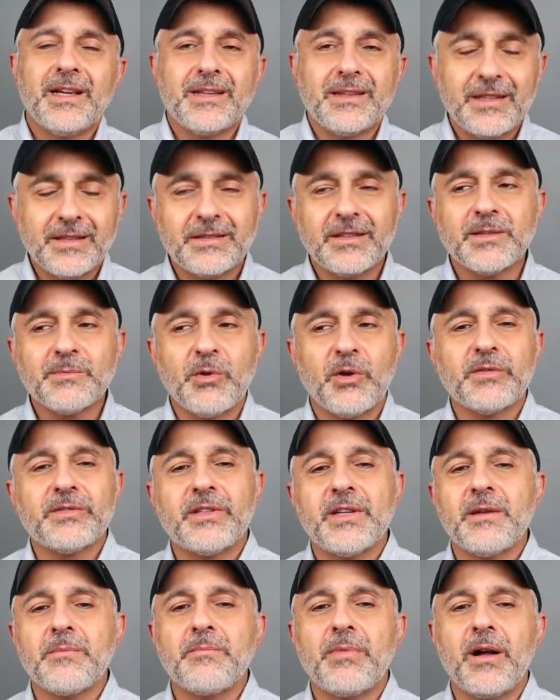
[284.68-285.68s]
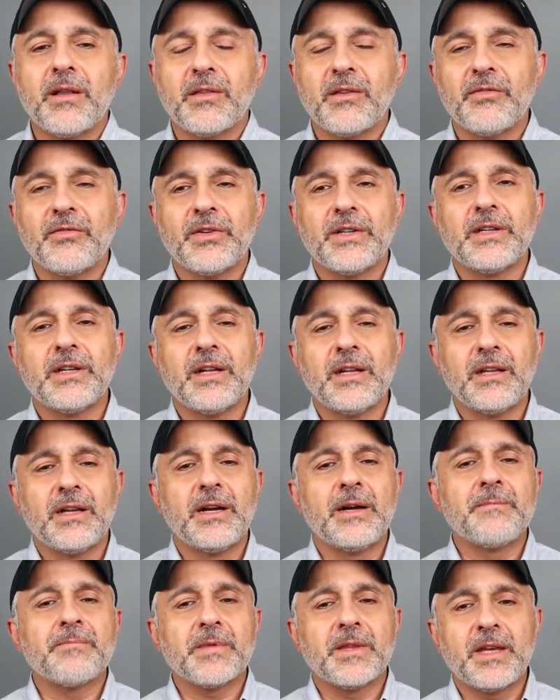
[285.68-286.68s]
this is mostly about the
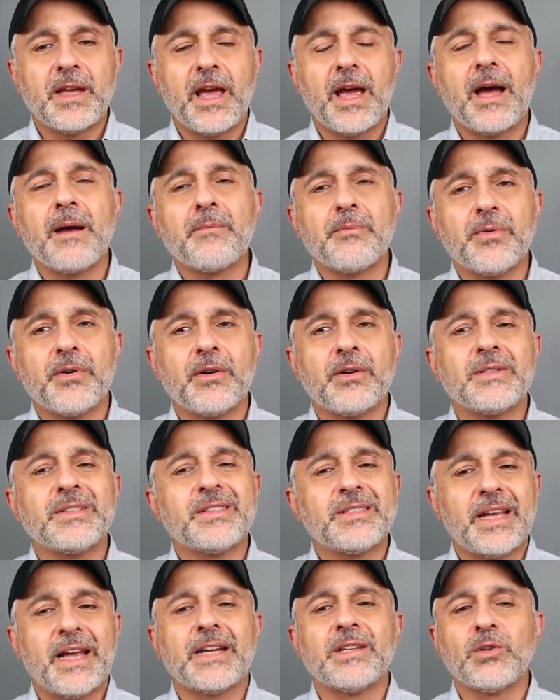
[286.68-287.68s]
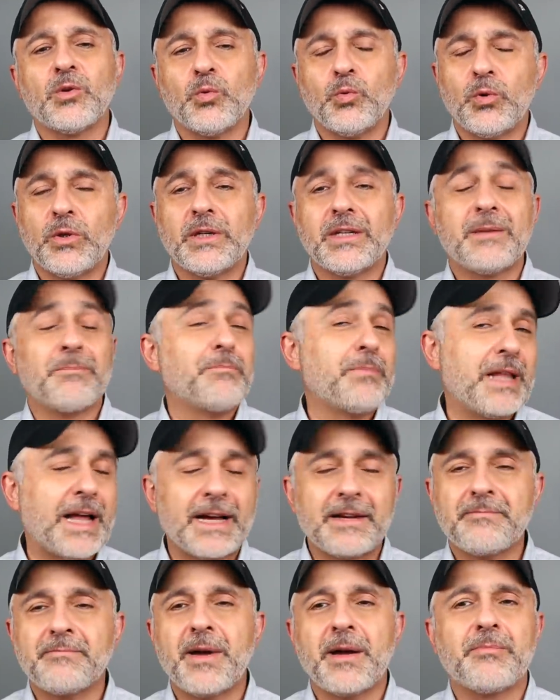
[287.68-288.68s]
vanilla, the amber, sandalwood, and
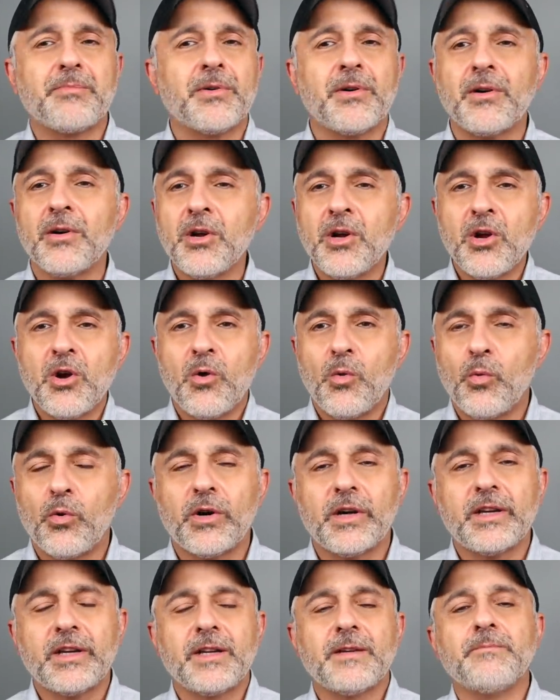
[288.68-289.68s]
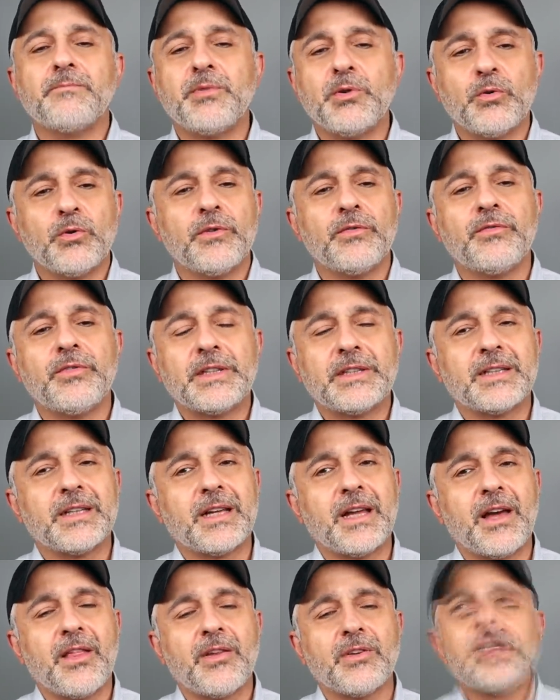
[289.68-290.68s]
black pepper working beautifully
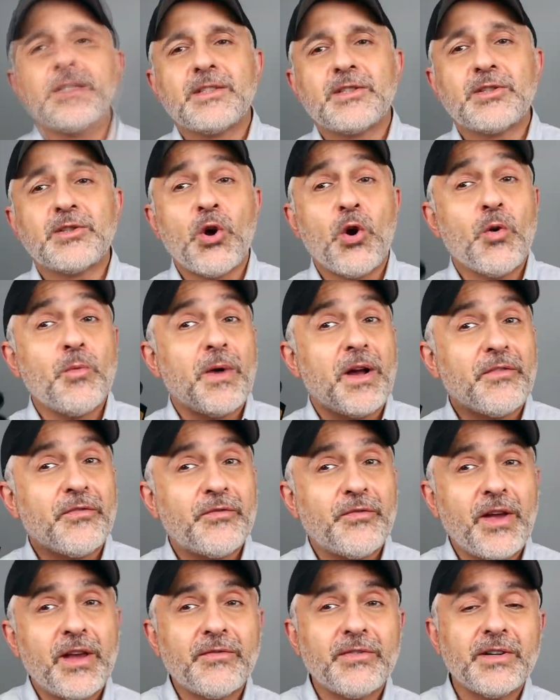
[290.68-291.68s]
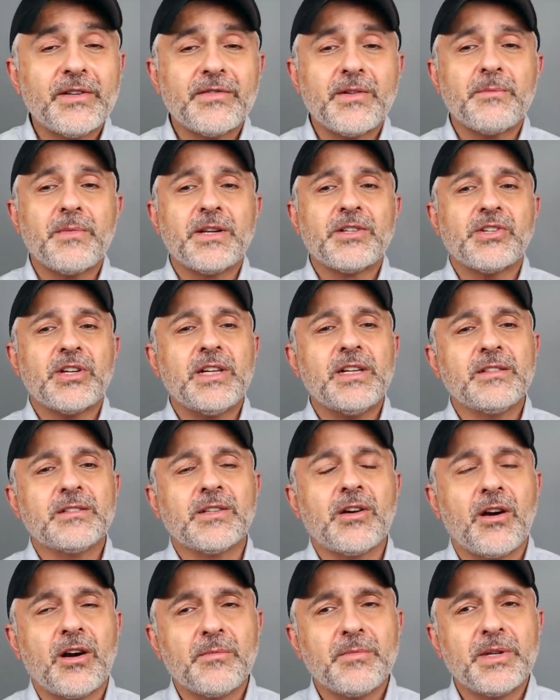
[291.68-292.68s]
together. So my favorite of the bunch
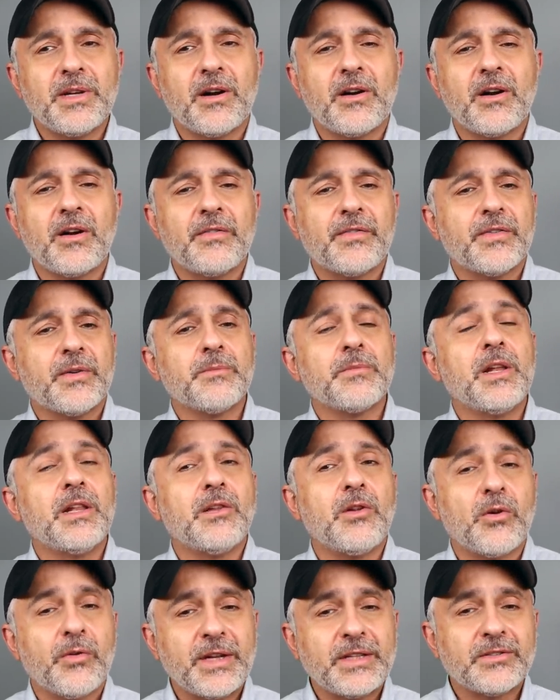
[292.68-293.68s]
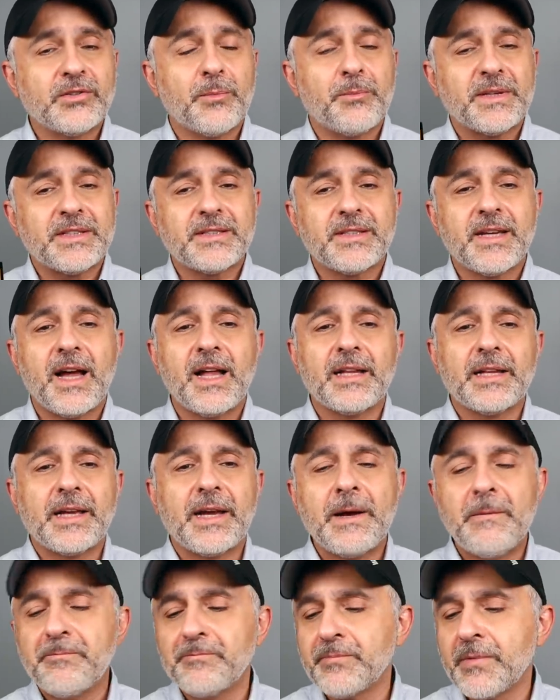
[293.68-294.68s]
is Carbonara from Lorenzo
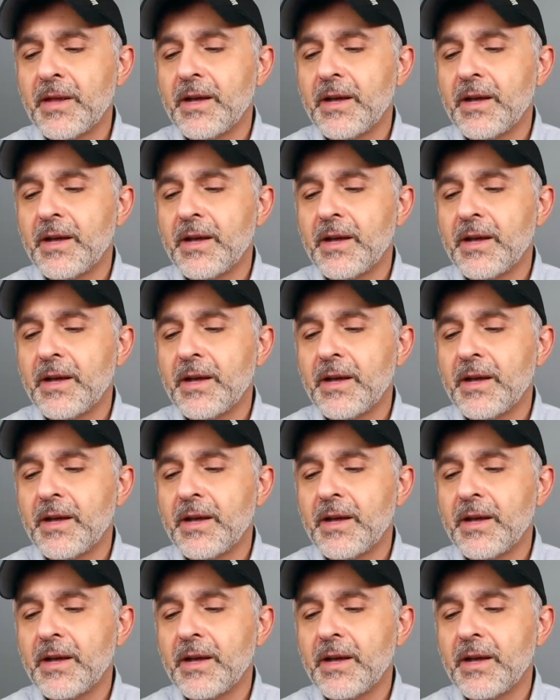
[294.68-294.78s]
Pazzaglia.